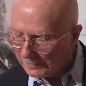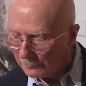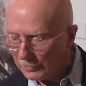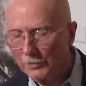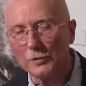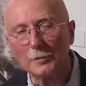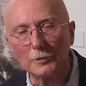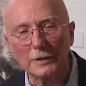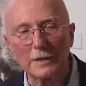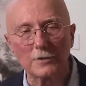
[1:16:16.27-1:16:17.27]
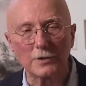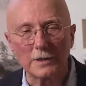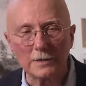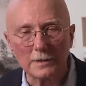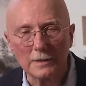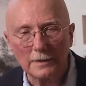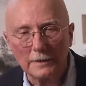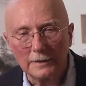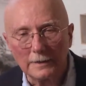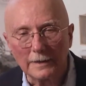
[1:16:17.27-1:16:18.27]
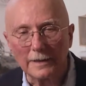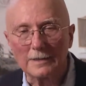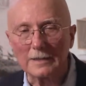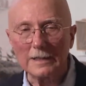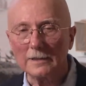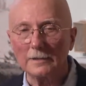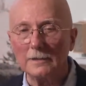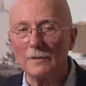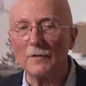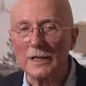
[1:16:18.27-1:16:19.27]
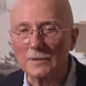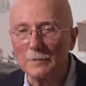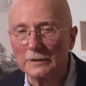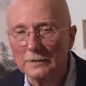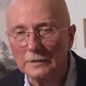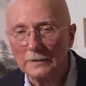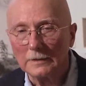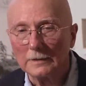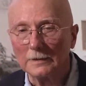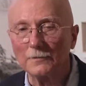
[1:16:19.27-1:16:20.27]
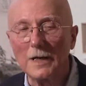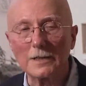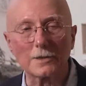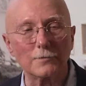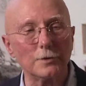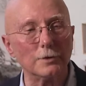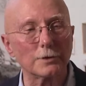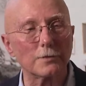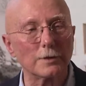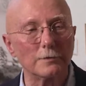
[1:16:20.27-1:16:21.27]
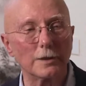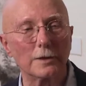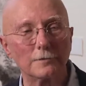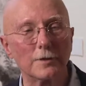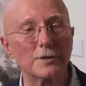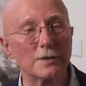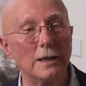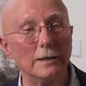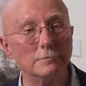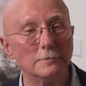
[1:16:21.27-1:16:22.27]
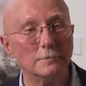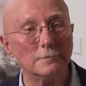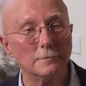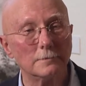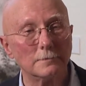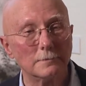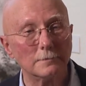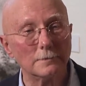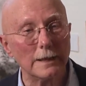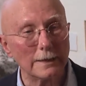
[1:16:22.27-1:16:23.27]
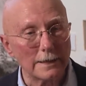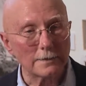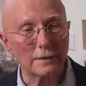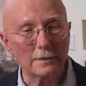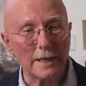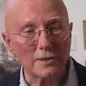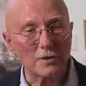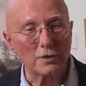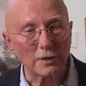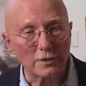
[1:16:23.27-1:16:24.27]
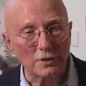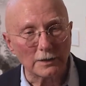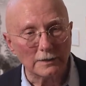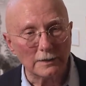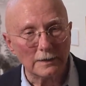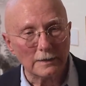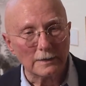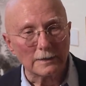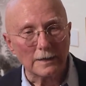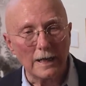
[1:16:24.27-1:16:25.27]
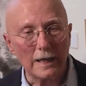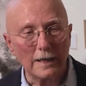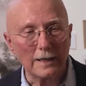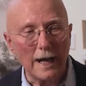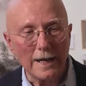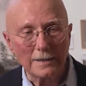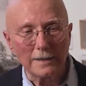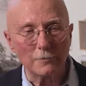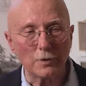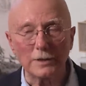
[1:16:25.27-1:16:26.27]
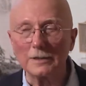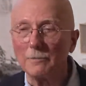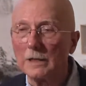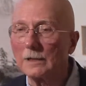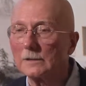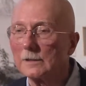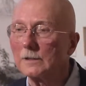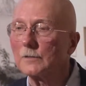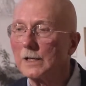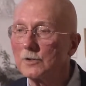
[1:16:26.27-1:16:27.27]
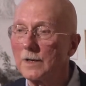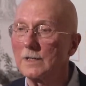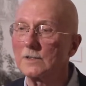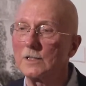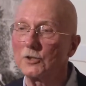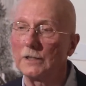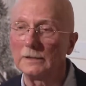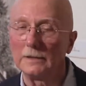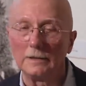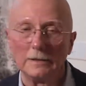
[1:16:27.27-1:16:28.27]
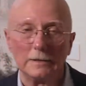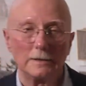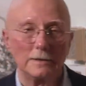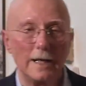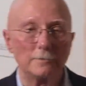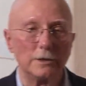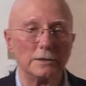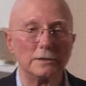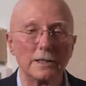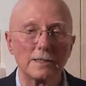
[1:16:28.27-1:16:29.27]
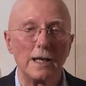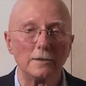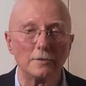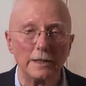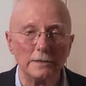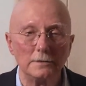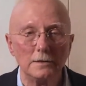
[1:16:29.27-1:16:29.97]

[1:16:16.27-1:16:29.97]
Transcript: in renewable energies exceeded investment in fossil fuels for the very first time. And that, that's encouraging. Uh, I think we're in the middle of a transition that will accelerate